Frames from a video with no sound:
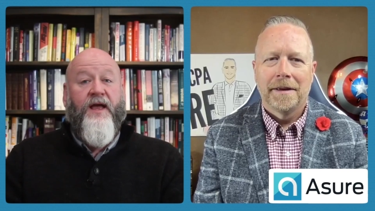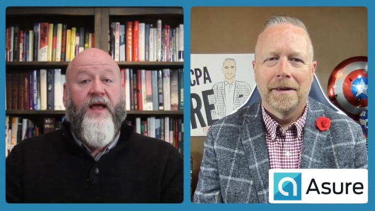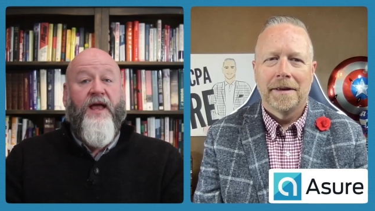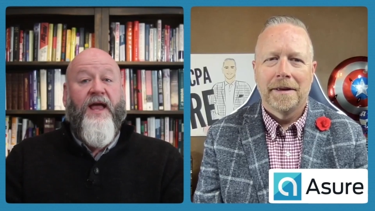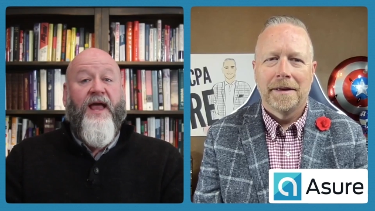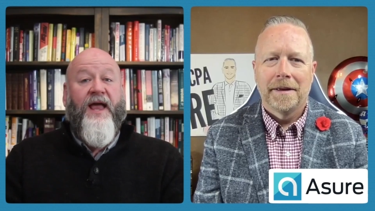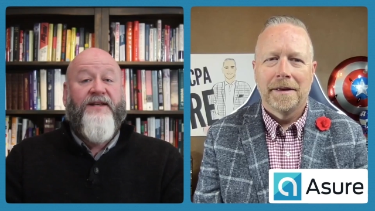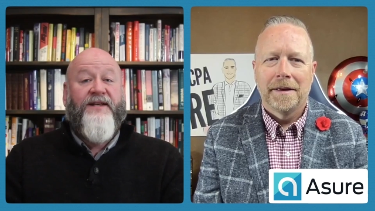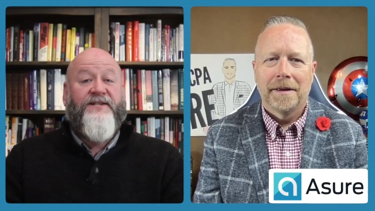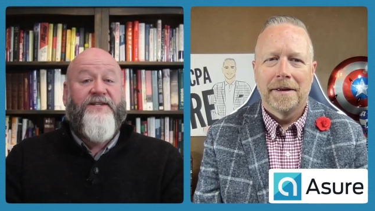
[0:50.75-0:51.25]

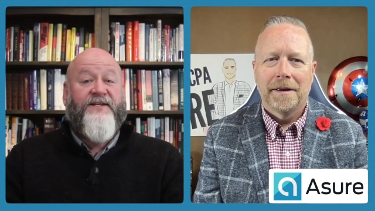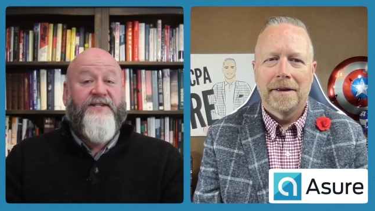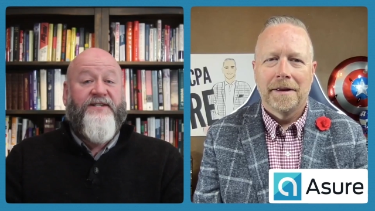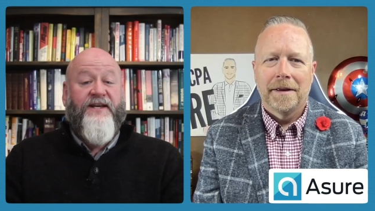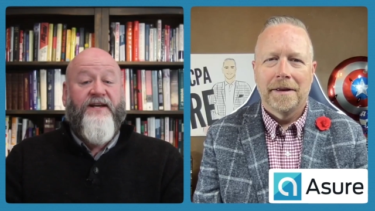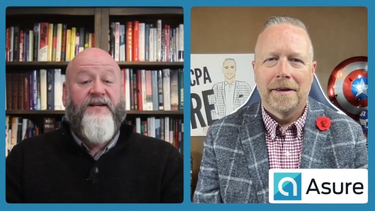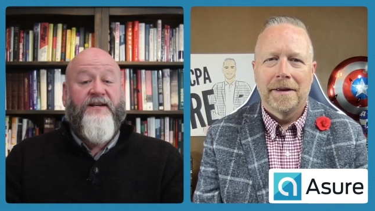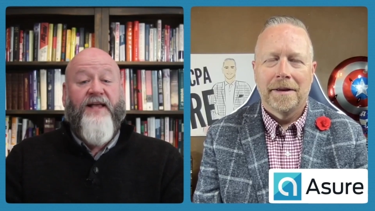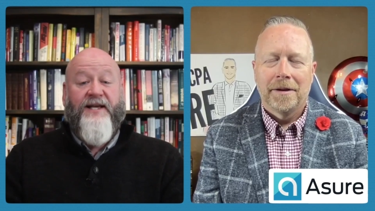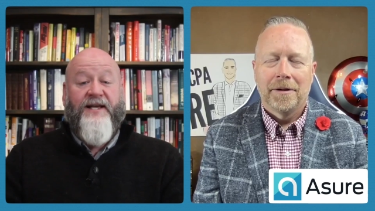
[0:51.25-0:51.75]
Speaker 1: entity
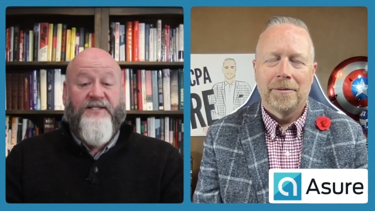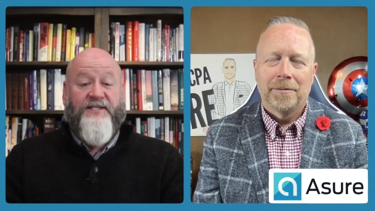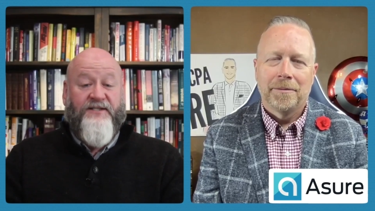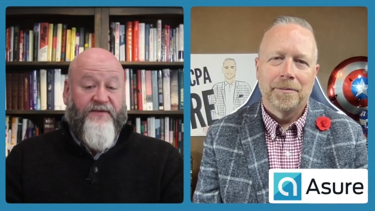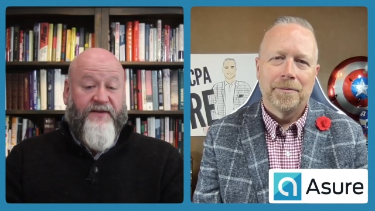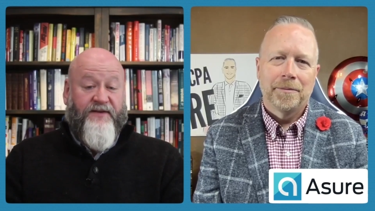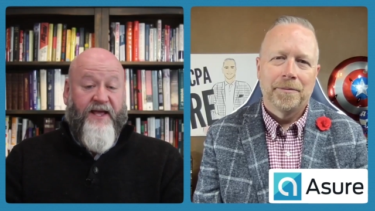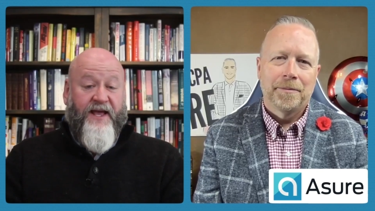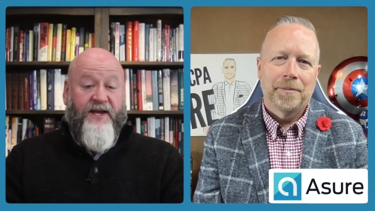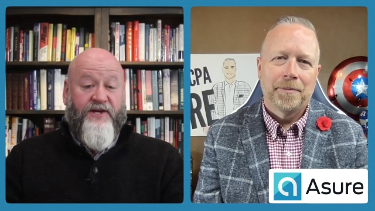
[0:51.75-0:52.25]

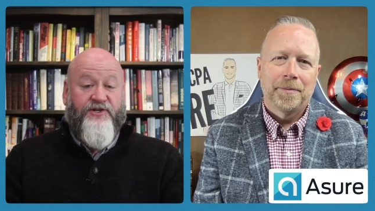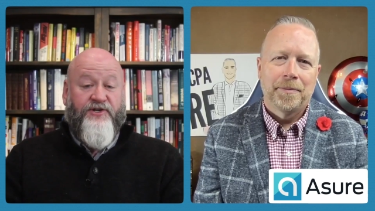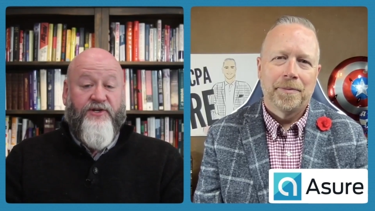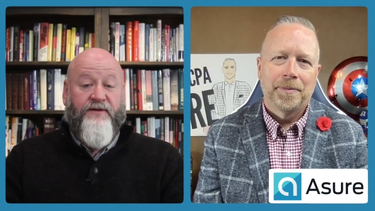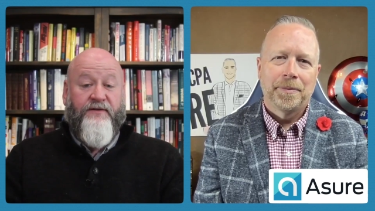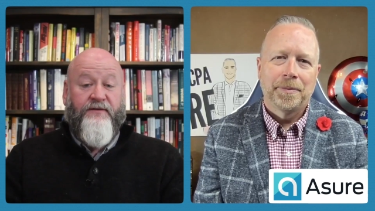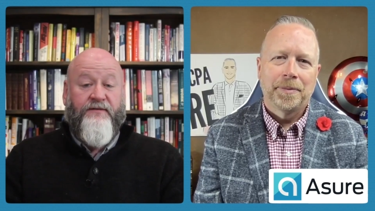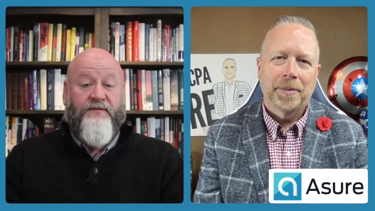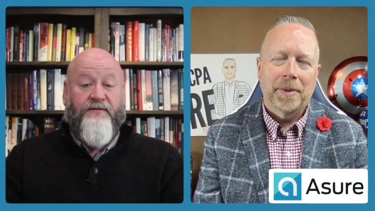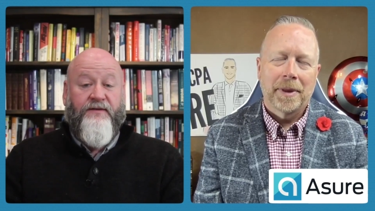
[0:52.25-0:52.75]

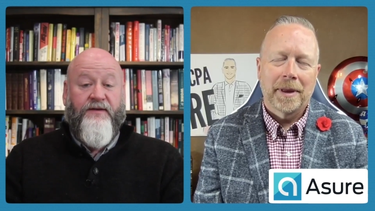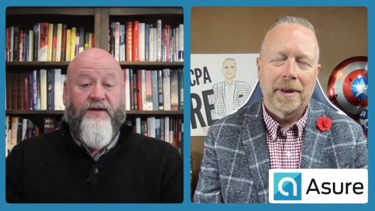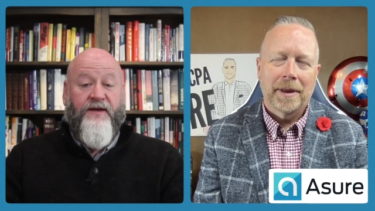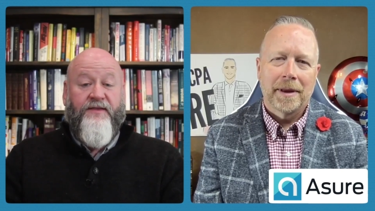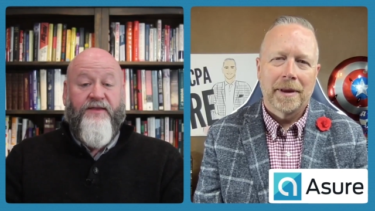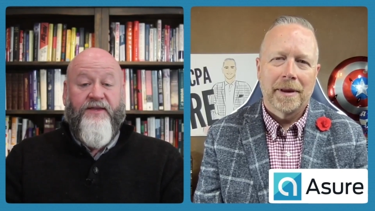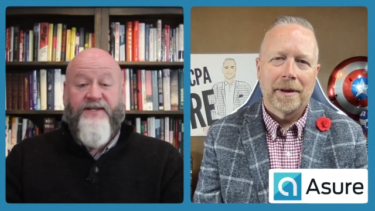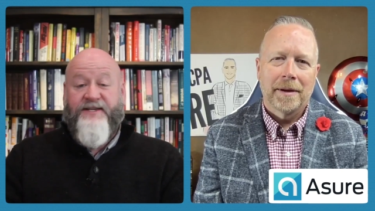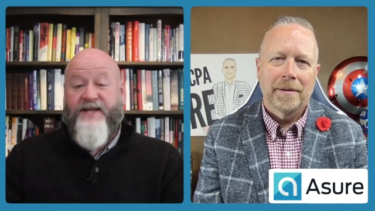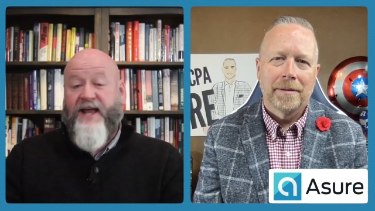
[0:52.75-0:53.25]
classification.
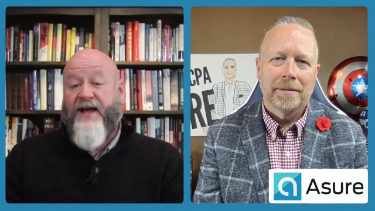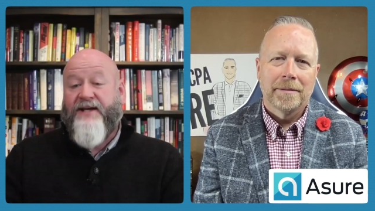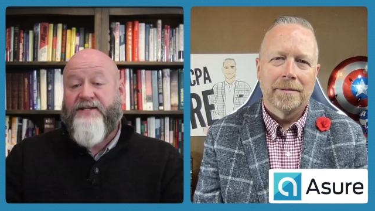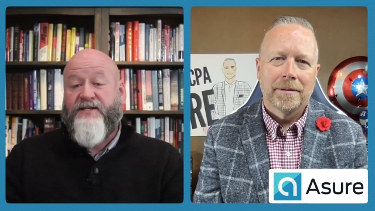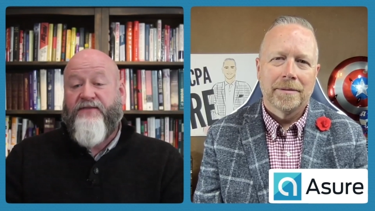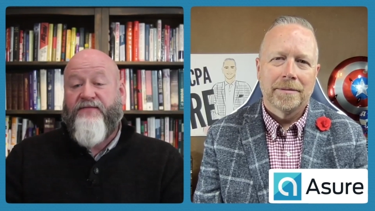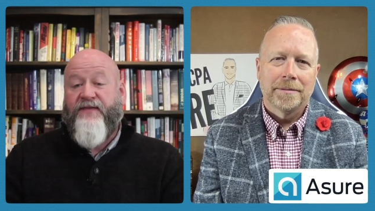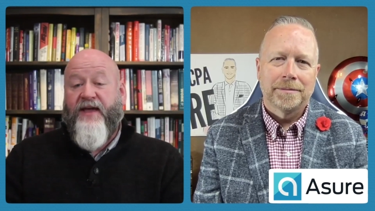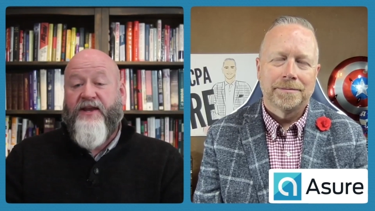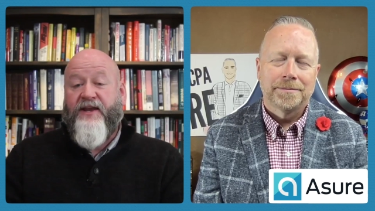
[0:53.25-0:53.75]
The tax
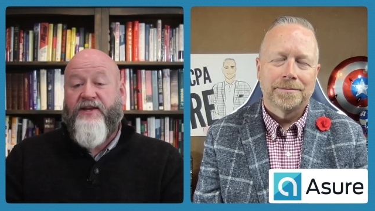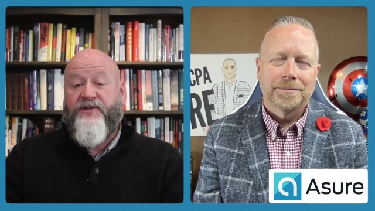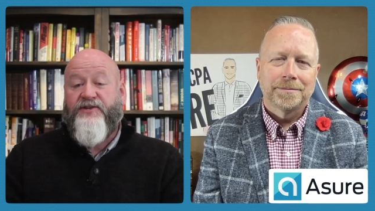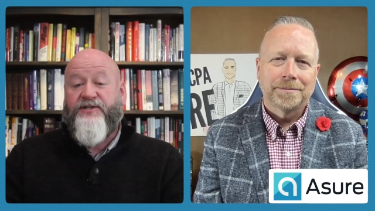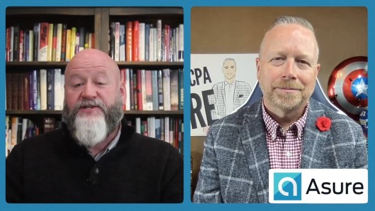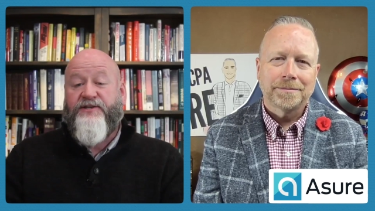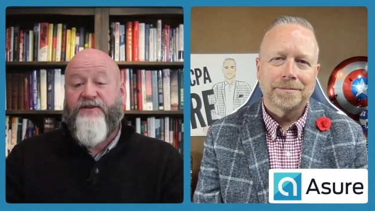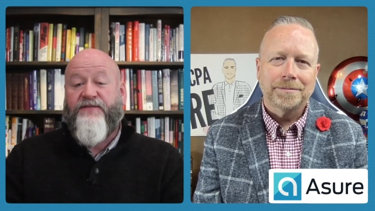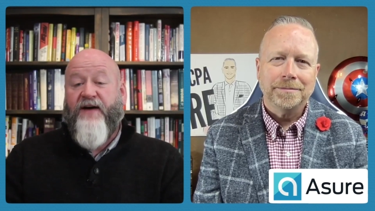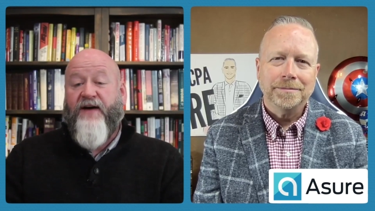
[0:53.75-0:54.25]

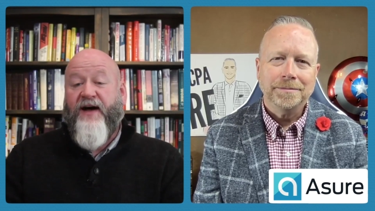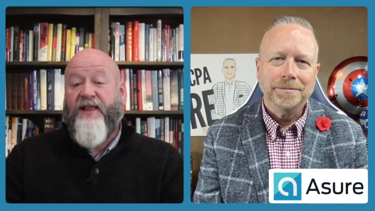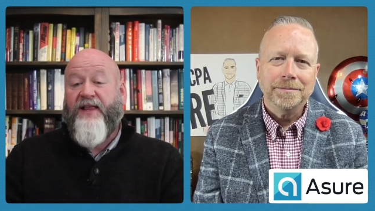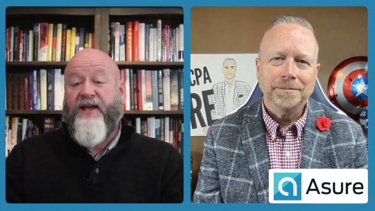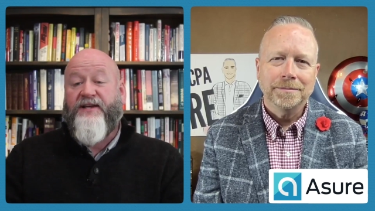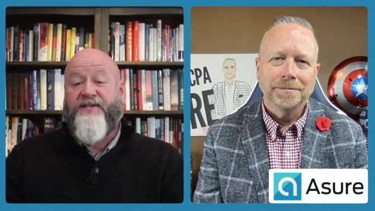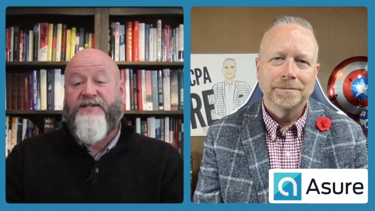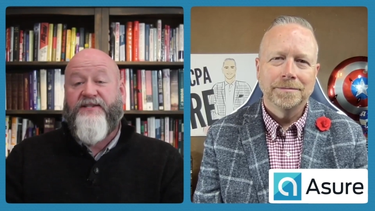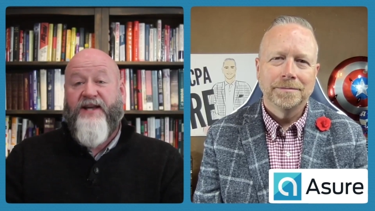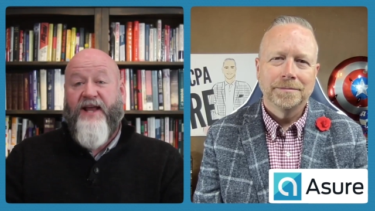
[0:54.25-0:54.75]
advantages of
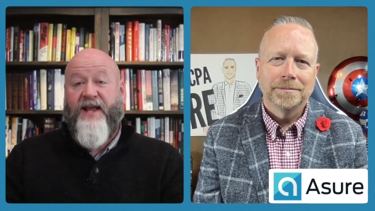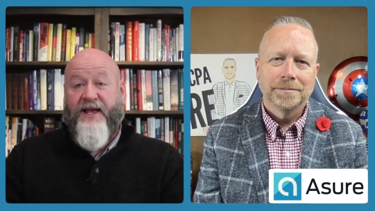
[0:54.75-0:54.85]
filing as an